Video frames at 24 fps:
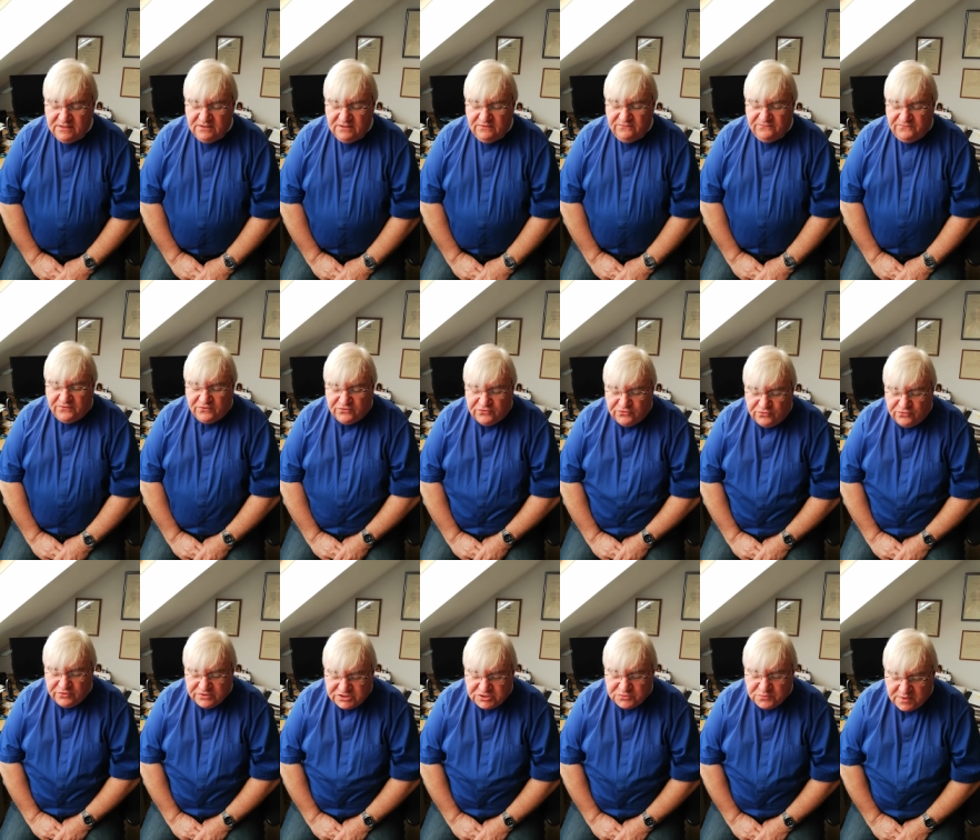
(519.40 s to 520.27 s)
For
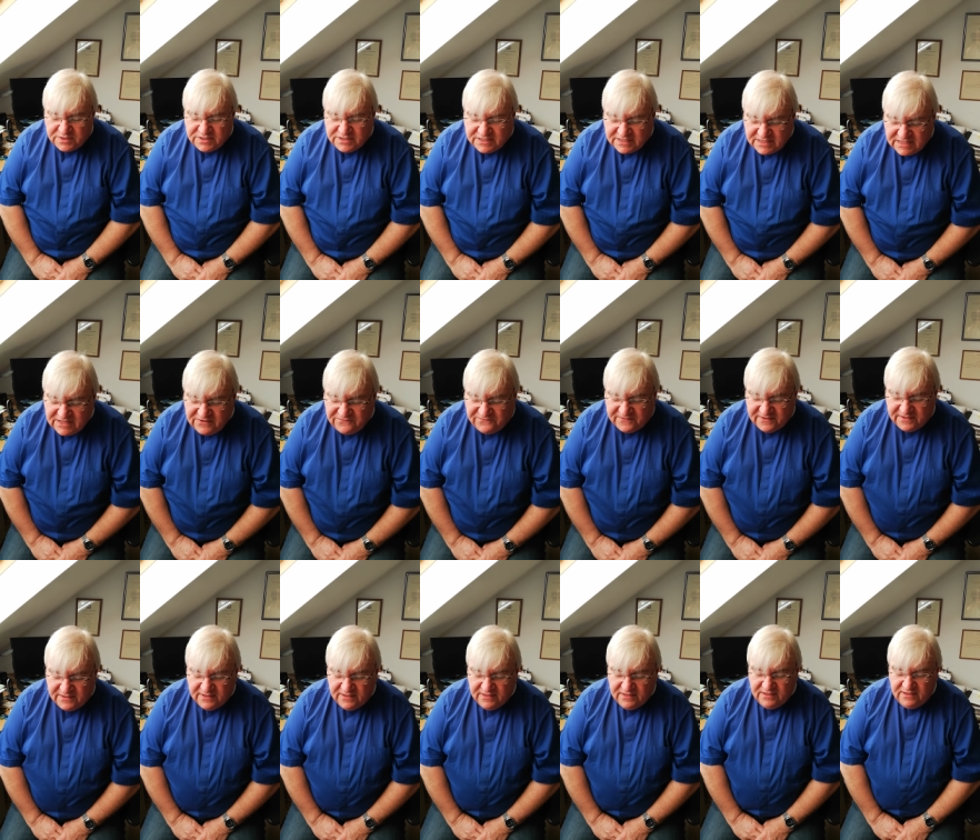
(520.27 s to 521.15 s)
those who are
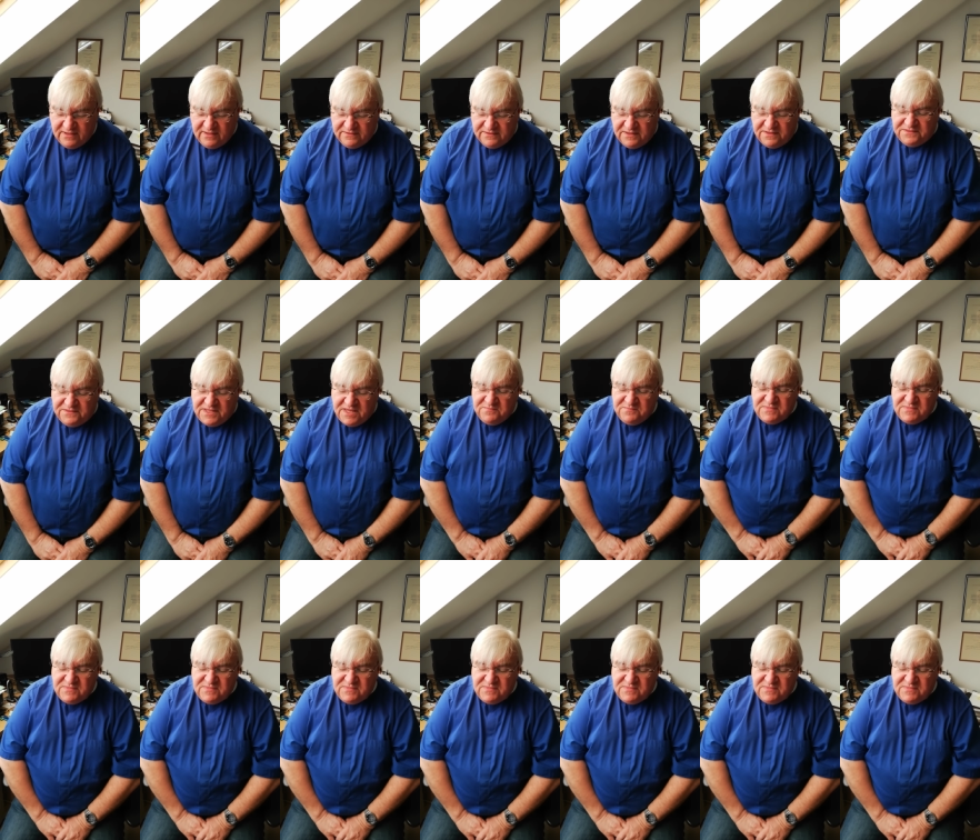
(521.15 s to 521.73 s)
grieving, that they